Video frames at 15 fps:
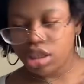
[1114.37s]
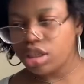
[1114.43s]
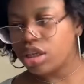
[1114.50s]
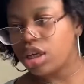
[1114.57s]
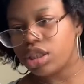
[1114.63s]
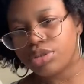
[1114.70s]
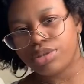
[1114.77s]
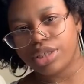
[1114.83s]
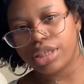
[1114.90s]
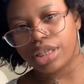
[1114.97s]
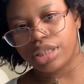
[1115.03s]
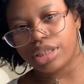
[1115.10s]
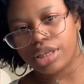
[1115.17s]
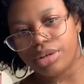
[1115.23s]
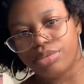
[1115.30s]
It's really good
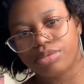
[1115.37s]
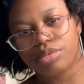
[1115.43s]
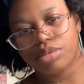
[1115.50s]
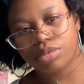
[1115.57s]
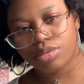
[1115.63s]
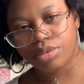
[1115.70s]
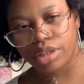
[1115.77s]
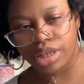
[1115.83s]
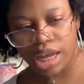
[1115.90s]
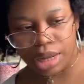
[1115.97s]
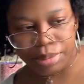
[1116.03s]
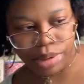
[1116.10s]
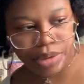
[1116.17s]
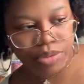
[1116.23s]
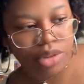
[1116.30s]
though. Really happy.